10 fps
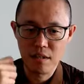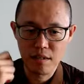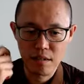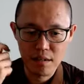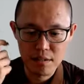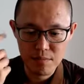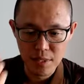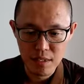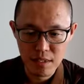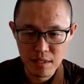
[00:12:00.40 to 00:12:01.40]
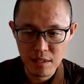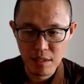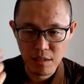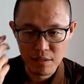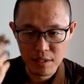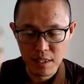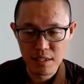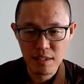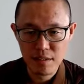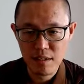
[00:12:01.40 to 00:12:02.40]
speak or think
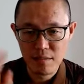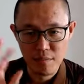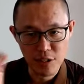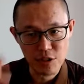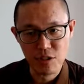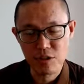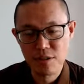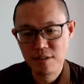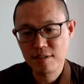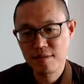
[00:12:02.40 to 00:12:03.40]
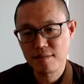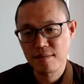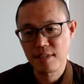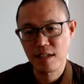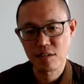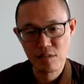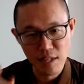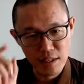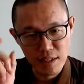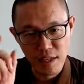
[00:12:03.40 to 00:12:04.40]
may change, yeah, to that
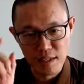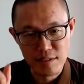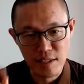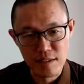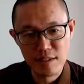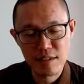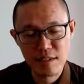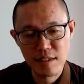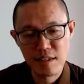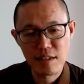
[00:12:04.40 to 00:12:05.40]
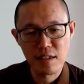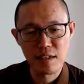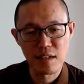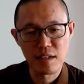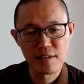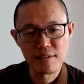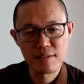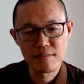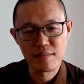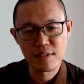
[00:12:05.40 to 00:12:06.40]
extent. Yeah.
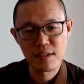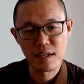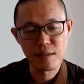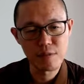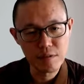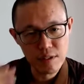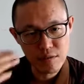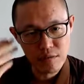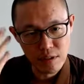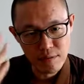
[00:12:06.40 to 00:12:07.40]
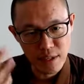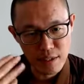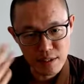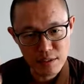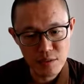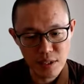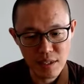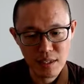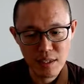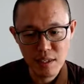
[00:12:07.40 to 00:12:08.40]
If we were to reflect in this way,
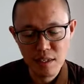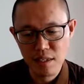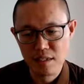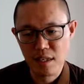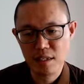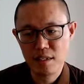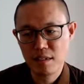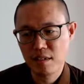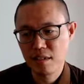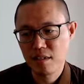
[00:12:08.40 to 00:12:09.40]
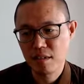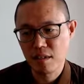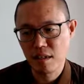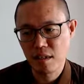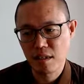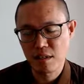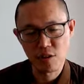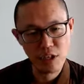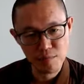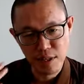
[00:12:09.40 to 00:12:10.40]
then it will
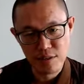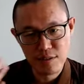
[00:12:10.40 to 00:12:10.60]
help us.